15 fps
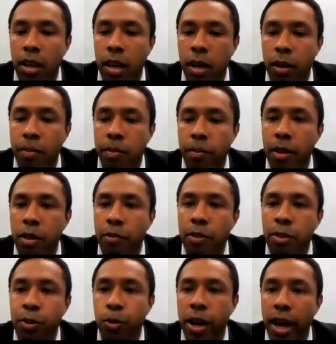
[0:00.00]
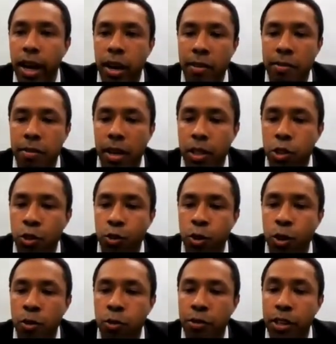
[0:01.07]
if you have a
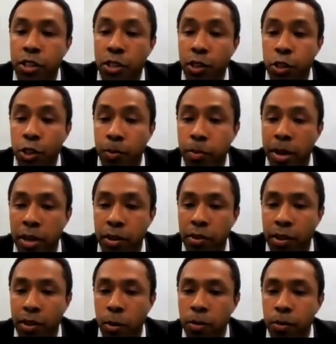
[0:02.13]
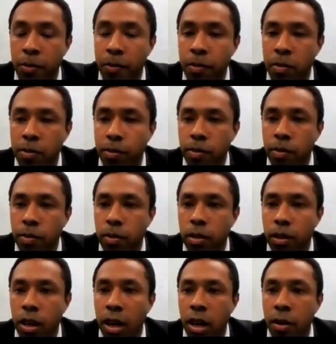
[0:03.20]
strong research background,
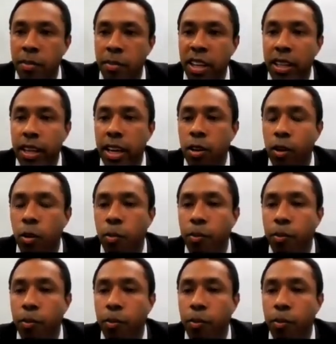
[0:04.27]
it can